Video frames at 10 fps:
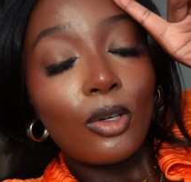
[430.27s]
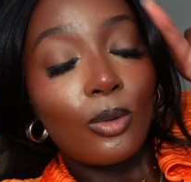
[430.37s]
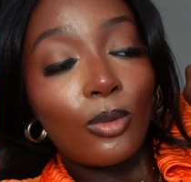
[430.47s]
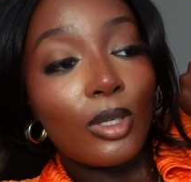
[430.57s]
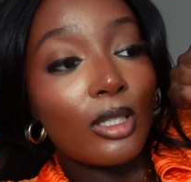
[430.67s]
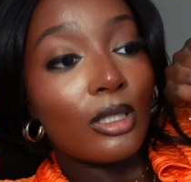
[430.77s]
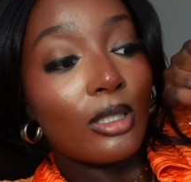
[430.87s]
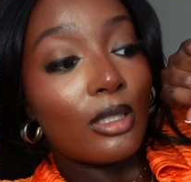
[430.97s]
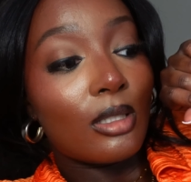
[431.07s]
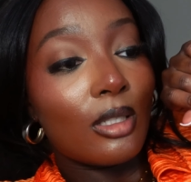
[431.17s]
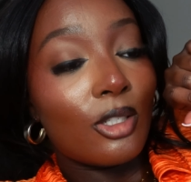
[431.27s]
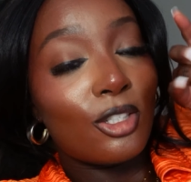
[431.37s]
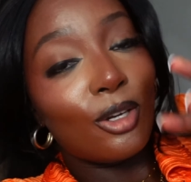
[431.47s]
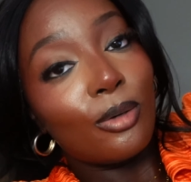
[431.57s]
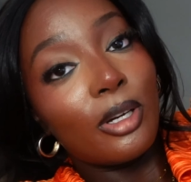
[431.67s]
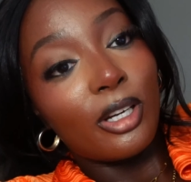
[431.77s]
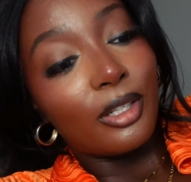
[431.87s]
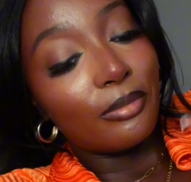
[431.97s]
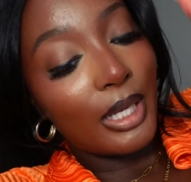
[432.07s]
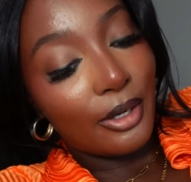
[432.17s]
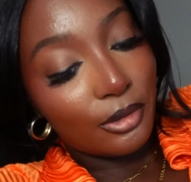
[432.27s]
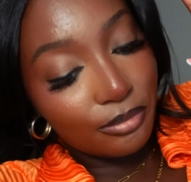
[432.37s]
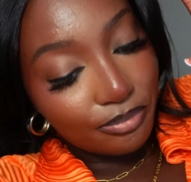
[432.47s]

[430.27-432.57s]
was so good. Now,